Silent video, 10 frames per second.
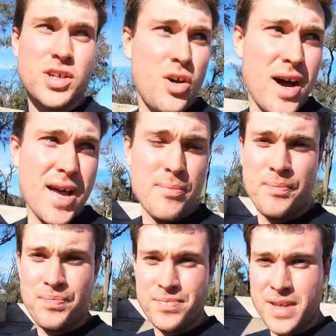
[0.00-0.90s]
so I'm
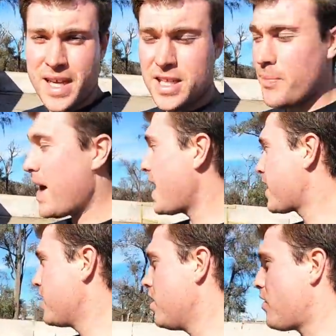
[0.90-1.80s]
in the
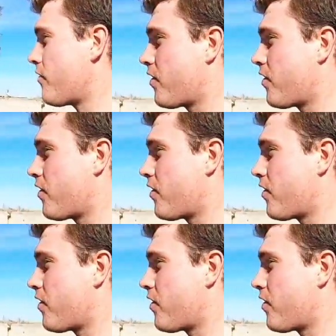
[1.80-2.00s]
back of our